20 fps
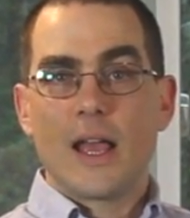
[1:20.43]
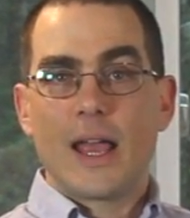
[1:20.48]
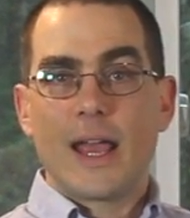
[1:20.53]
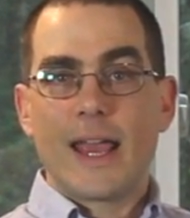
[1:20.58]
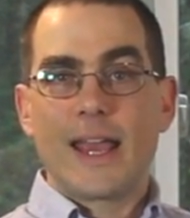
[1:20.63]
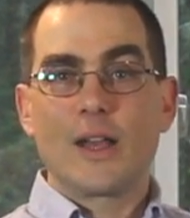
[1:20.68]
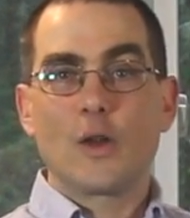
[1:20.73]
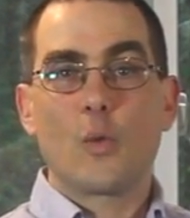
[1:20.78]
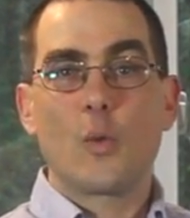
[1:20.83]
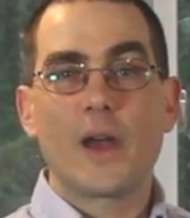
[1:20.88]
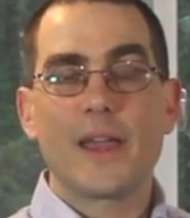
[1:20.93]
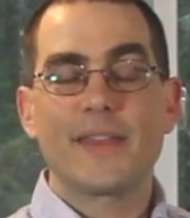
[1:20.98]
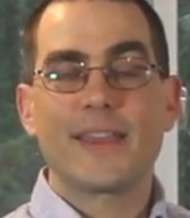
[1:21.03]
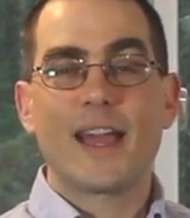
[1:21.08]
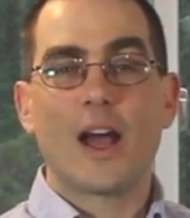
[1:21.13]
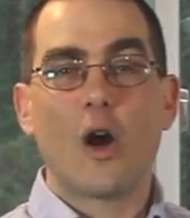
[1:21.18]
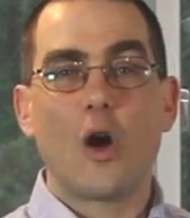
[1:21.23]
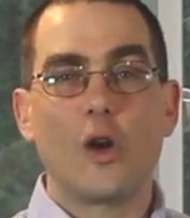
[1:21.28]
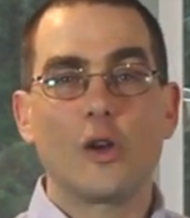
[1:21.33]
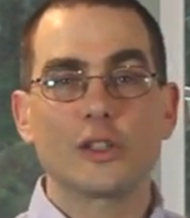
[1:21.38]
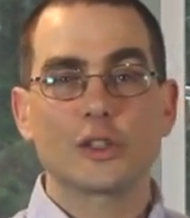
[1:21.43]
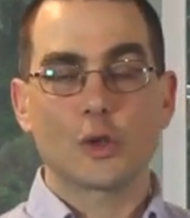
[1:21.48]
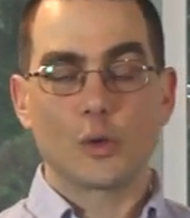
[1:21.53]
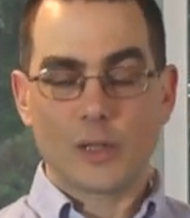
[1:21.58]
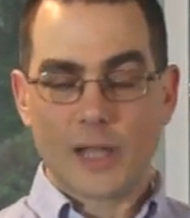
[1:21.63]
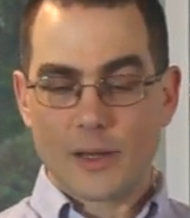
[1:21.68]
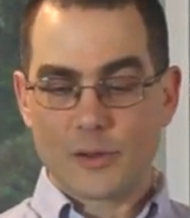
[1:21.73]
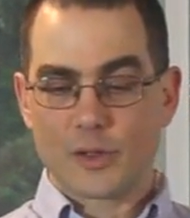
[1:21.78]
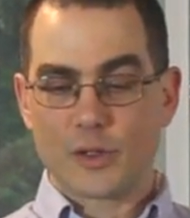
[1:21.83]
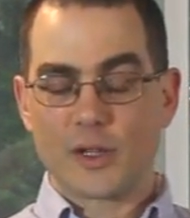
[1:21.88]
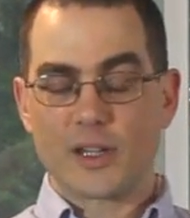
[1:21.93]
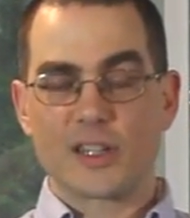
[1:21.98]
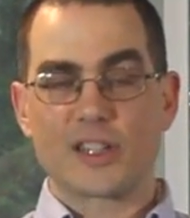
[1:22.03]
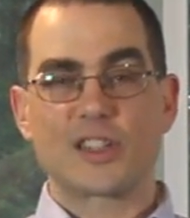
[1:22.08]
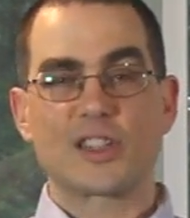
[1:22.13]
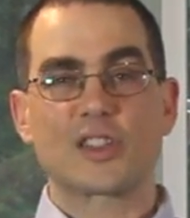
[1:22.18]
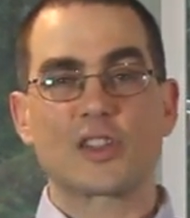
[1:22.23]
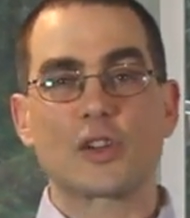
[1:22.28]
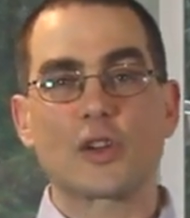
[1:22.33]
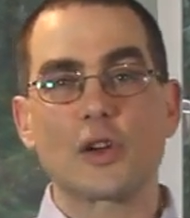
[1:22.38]
in a way that also allows you to
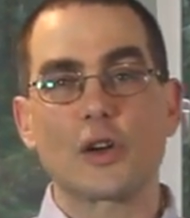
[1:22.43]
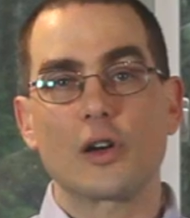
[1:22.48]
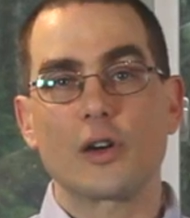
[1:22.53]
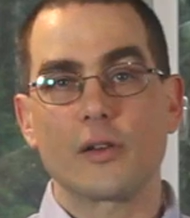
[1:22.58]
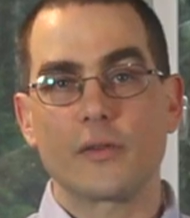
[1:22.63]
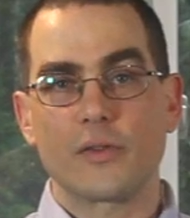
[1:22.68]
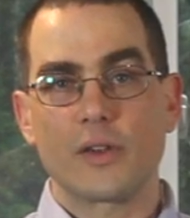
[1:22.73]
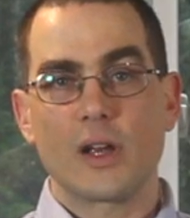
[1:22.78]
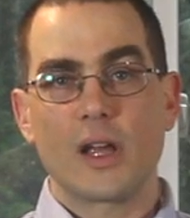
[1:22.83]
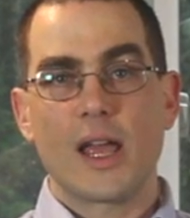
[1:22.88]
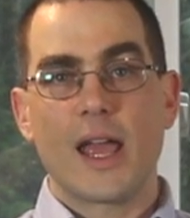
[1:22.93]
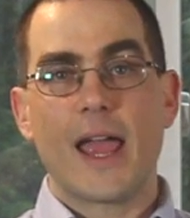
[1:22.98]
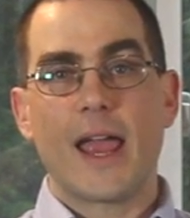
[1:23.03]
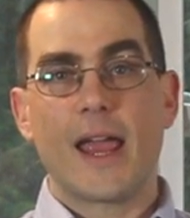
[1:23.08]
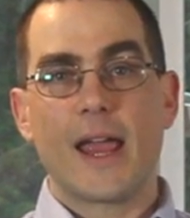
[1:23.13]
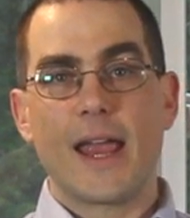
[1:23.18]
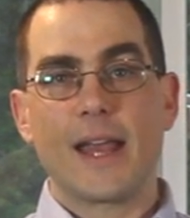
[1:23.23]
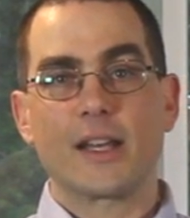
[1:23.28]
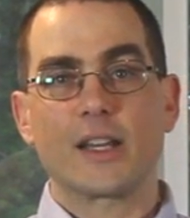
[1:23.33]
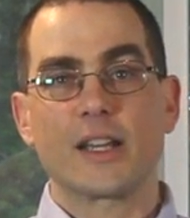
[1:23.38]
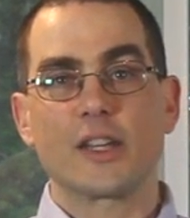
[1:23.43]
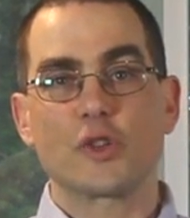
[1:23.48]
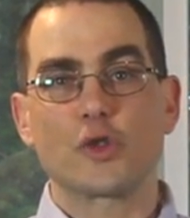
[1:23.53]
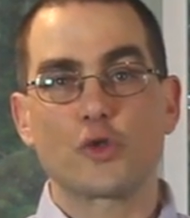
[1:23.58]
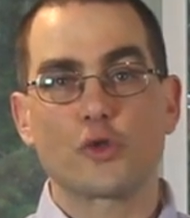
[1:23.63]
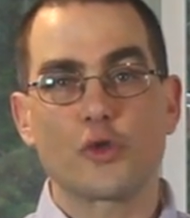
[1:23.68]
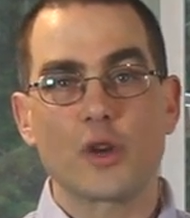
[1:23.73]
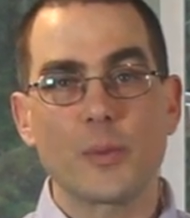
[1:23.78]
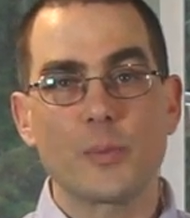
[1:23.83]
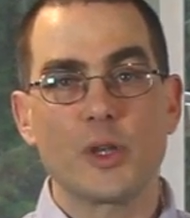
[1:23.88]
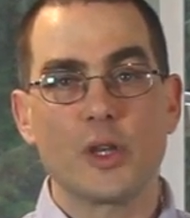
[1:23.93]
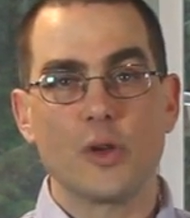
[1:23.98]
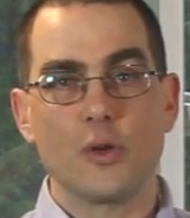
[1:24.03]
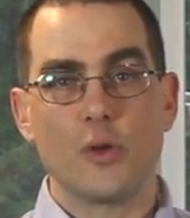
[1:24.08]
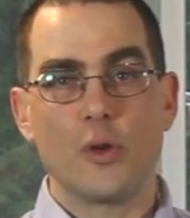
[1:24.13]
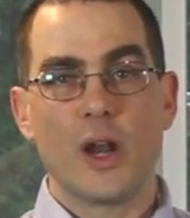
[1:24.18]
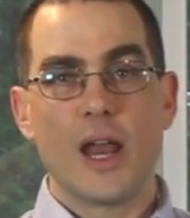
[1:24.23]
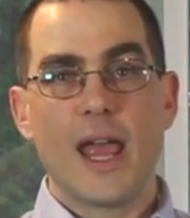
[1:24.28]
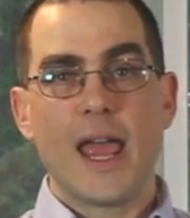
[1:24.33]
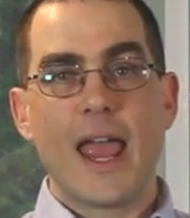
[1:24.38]
serve and contribute
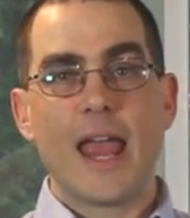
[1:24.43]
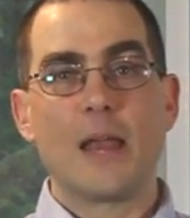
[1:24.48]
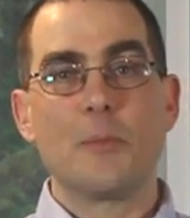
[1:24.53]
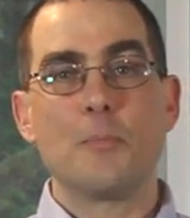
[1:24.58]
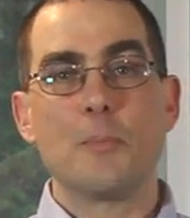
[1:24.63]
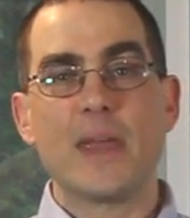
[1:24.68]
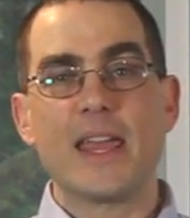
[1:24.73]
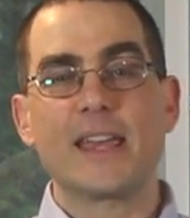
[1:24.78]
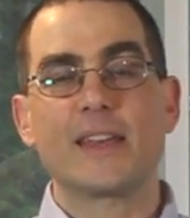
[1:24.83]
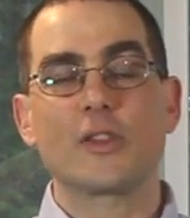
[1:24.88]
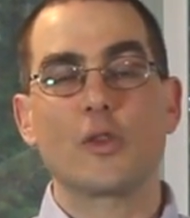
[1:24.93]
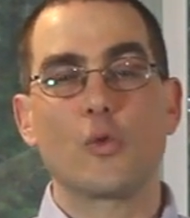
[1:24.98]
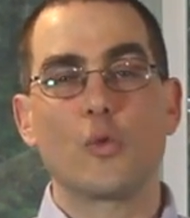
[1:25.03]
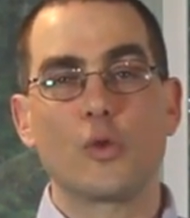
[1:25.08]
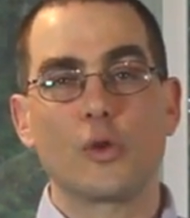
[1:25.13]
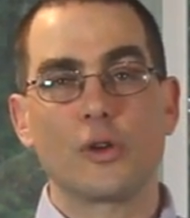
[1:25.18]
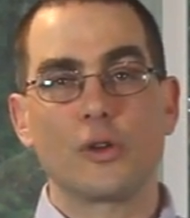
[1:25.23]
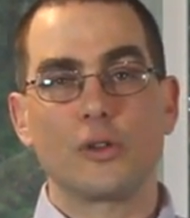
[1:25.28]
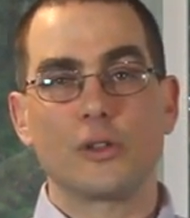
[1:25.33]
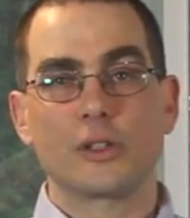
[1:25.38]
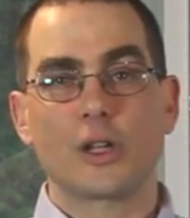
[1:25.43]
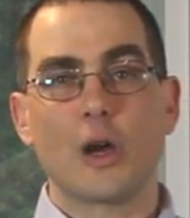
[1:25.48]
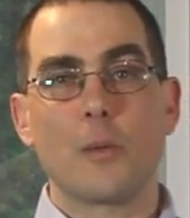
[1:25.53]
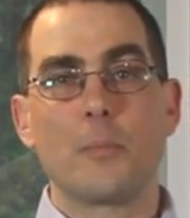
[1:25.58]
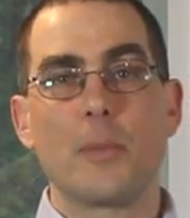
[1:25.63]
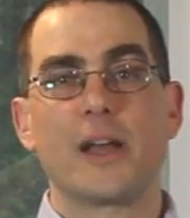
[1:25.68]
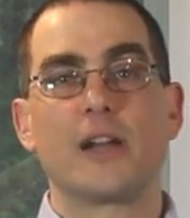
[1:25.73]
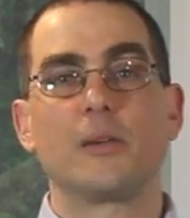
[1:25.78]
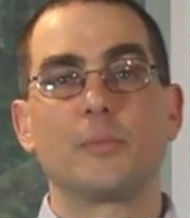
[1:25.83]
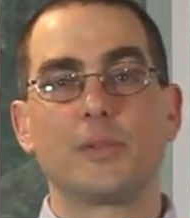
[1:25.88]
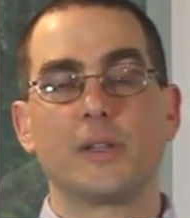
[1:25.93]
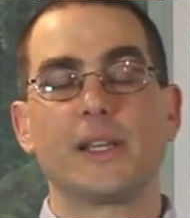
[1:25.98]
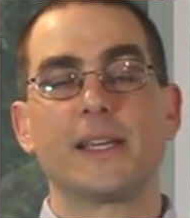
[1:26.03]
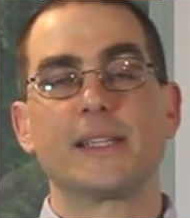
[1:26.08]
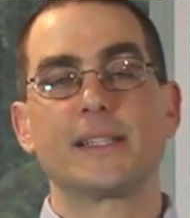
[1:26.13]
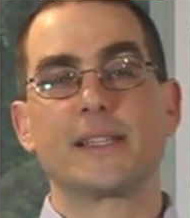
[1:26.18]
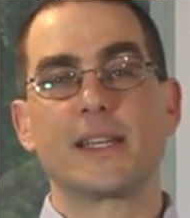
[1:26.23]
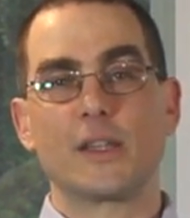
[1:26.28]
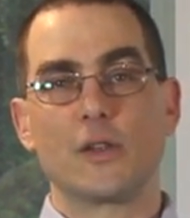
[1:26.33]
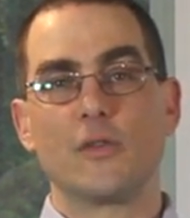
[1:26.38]
and make the world a better place
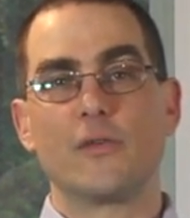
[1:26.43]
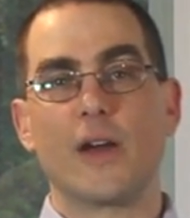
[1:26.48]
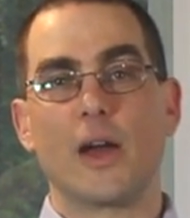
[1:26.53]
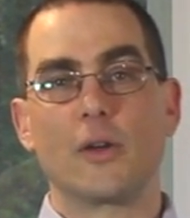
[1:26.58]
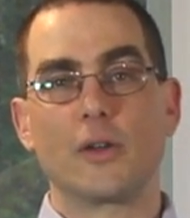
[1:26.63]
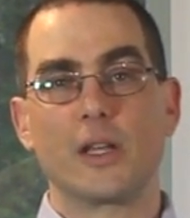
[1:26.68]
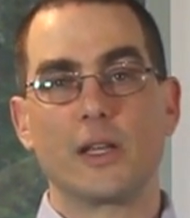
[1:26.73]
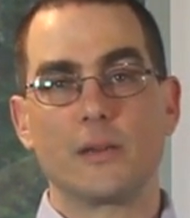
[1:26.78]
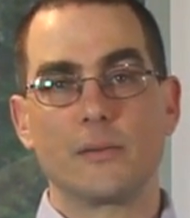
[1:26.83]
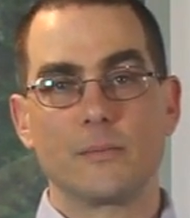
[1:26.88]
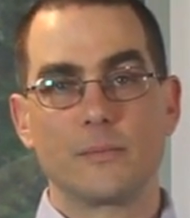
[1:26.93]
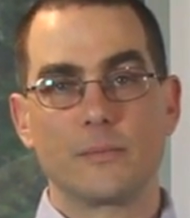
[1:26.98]
than you found it.